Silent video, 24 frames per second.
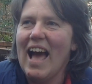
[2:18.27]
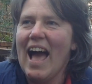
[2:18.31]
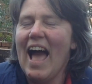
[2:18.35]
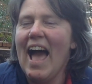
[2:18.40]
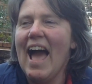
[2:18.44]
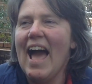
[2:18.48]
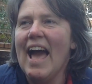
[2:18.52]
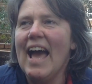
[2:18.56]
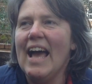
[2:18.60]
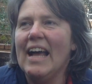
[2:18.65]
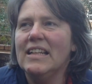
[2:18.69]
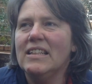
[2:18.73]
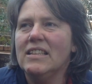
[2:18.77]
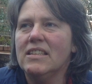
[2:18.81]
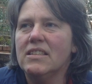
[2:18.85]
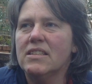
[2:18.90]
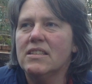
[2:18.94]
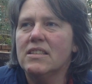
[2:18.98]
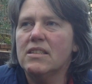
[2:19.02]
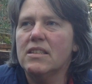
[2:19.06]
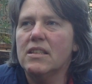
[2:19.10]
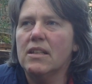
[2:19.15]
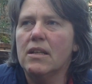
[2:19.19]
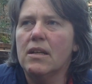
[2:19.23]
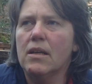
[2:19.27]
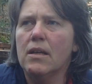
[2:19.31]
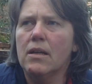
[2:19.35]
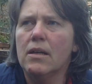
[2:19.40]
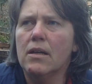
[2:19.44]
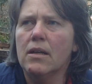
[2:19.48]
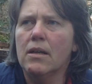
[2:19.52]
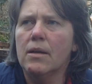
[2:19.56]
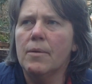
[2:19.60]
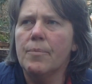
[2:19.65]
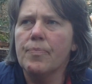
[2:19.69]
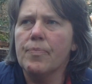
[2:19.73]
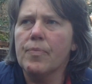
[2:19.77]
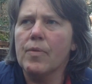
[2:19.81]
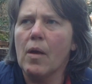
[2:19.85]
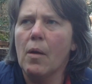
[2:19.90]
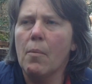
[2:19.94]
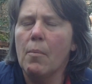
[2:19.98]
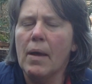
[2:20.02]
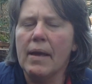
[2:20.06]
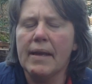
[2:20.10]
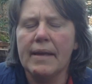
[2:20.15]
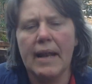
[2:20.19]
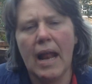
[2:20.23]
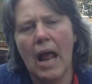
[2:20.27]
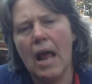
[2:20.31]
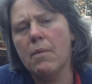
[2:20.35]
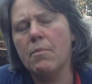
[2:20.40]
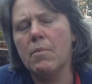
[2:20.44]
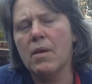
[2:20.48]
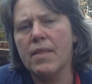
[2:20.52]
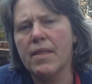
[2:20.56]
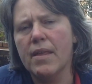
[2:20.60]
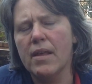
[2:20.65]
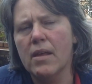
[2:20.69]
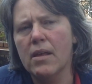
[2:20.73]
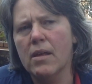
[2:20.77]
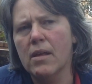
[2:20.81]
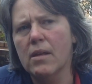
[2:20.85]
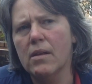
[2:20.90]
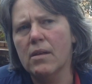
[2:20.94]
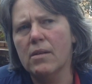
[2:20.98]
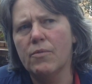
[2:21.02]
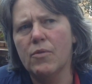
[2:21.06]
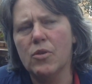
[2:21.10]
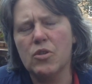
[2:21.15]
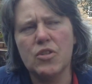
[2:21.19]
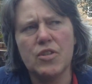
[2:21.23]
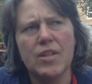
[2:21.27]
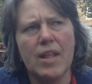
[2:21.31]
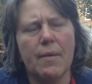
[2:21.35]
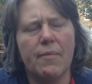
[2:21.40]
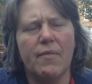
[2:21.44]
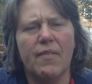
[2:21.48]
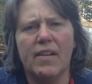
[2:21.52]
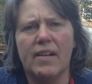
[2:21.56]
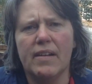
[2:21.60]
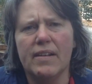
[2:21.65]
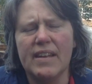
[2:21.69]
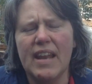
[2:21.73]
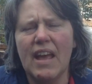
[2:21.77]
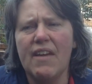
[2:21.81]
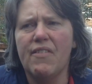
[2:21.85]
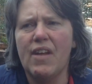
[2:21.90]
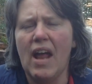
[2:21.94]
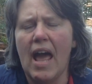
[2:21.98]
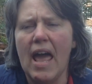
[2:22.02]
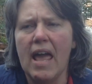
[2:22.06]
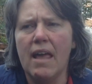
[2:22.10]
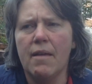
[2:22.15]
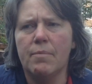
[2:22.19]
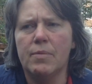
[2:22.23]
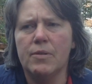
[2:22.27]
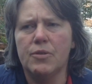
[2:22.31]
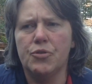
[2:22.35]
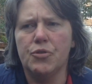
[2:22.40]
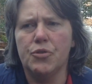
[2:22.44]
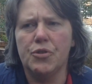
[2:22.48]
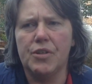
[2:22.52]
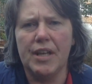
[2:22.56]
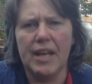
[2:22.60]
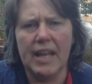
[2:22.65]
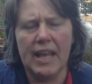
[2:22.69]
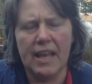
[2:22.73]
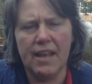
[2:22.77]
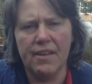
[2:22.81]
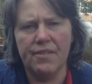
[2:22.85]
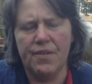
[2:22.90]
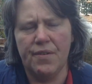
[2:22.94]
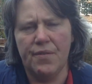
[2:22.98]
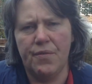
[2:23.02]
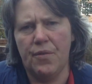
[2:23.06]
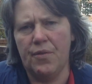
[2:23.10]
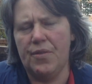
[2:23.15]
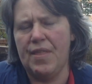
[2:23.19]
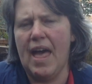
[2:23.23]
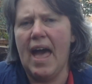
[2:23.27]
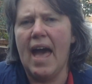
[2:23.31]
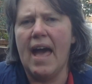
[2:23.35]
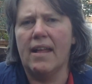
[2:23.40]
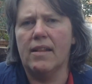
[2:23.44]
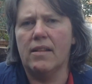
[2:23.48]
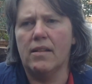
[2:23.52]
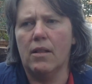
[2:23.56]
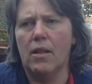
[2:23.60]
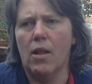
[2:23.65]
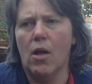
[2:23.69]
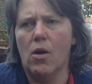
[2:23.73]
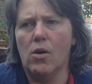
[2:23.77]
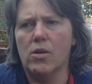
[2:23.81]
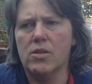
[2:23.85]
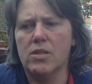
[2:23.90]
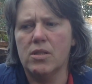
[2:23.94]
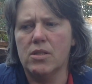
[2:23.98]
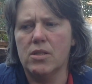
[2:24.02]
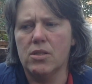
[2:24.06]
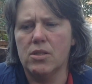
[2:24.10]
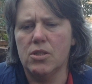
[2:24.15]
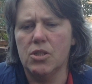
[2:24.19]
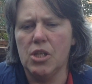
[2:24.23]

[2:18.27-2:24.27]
And my grandmother was never able to grieve for that loss.